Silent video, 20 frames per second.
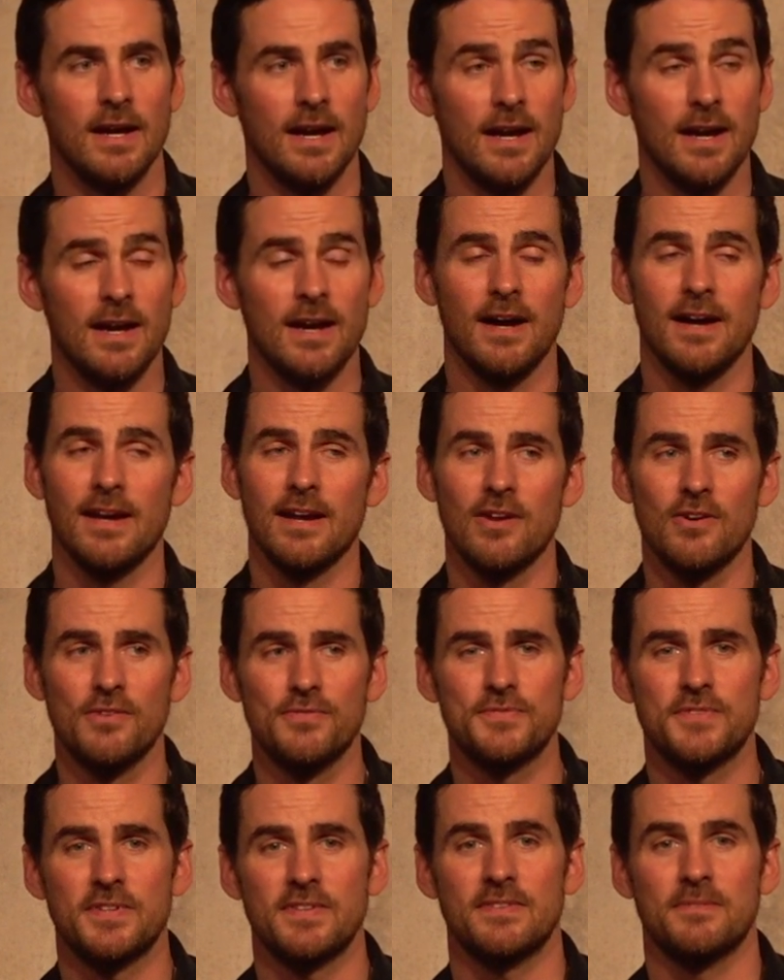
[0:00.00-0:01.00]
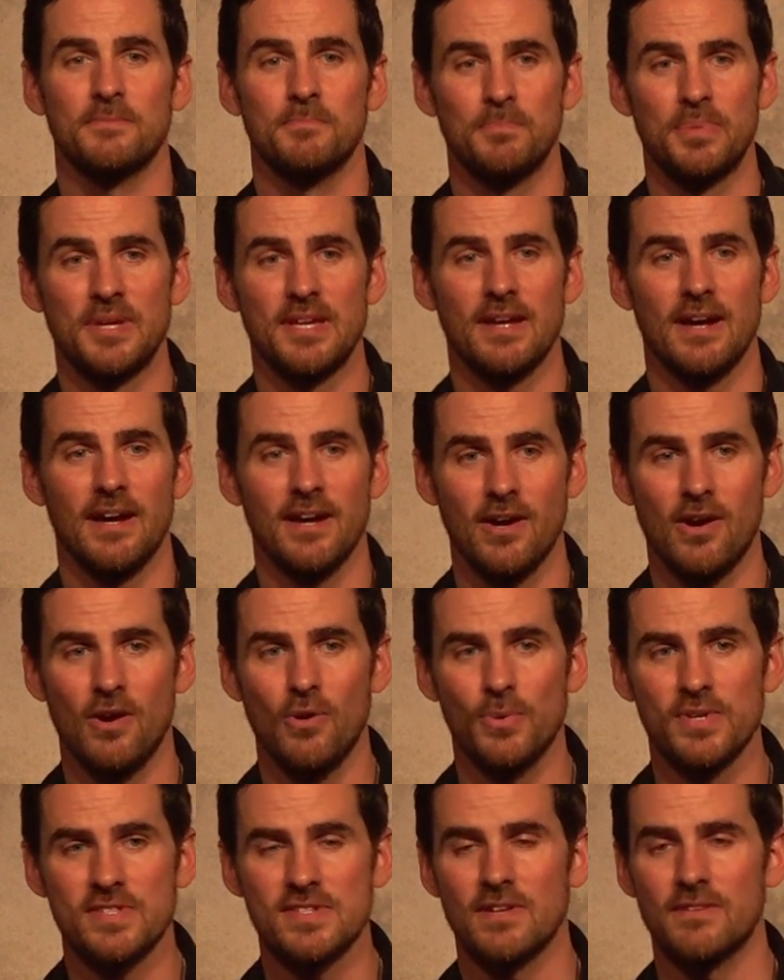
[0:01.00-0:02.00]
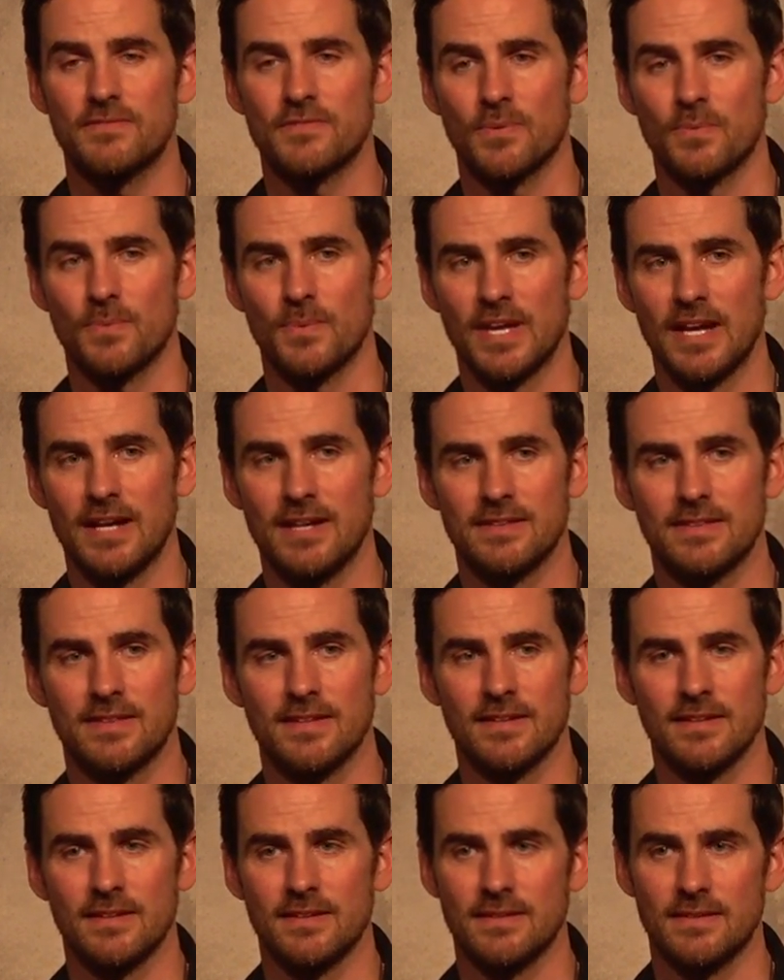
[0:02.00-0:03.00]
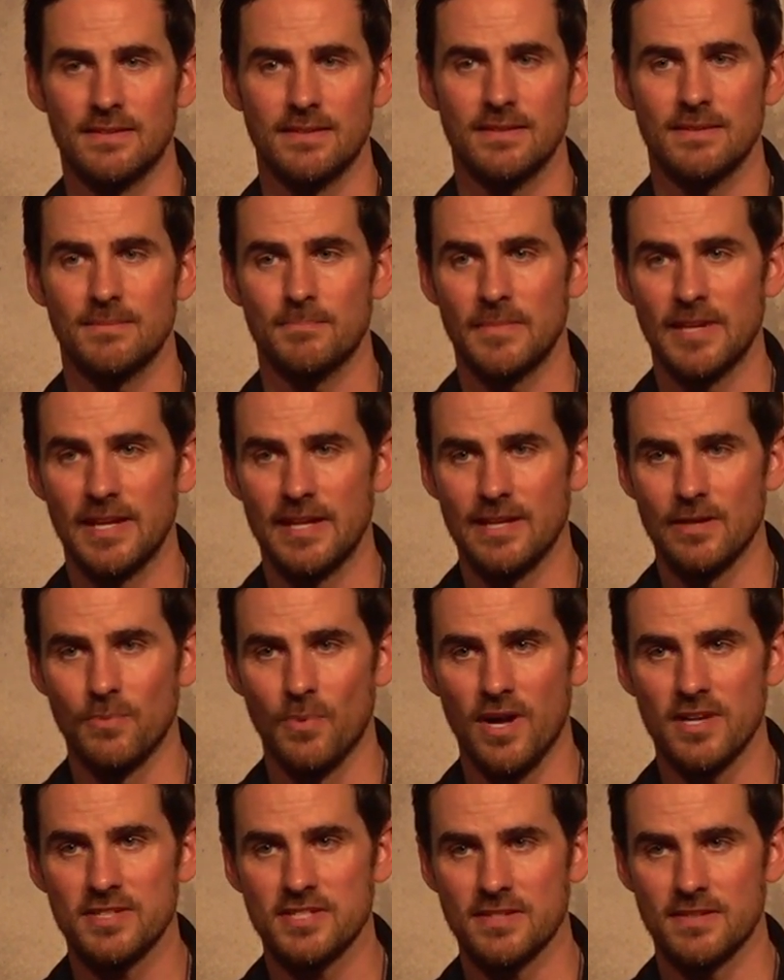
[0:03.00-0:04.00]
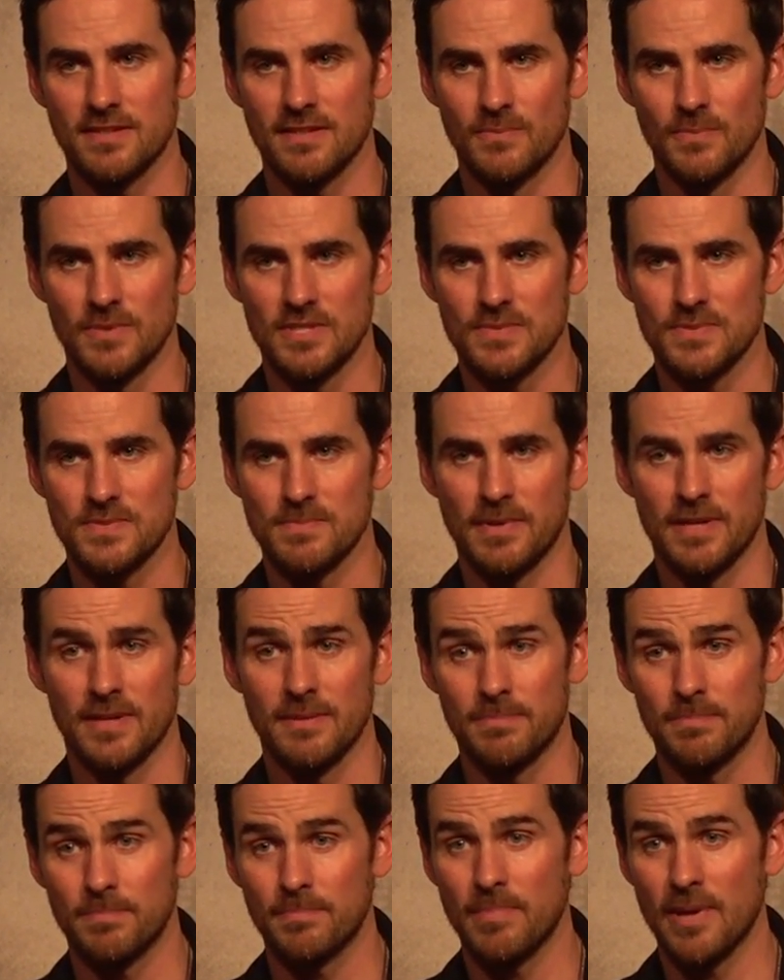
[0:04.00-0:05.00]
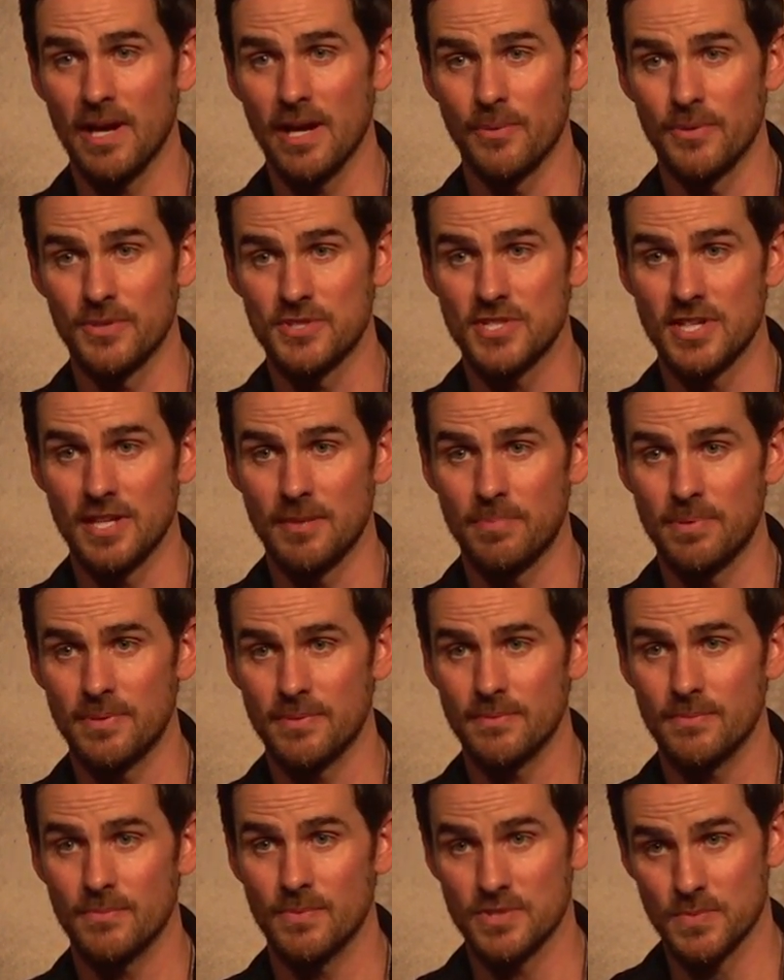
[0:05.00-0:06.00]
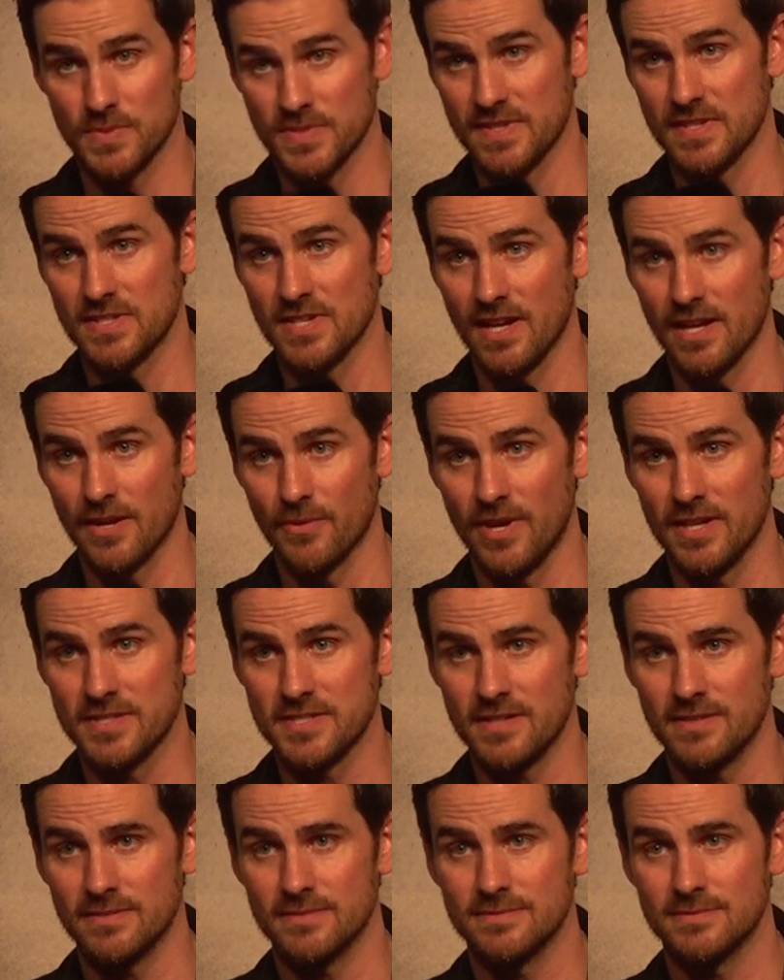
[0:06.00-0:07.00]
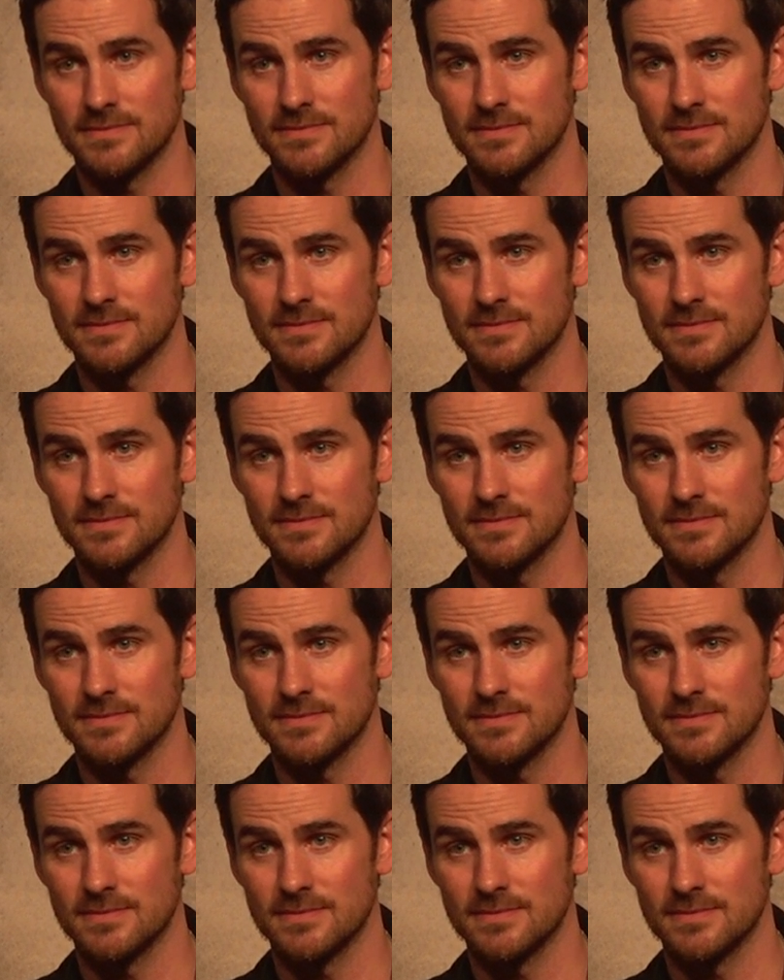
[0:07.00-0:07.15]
I always loved when we had the Lady Washington, which was my pirate ship, which was the Jolly Roger.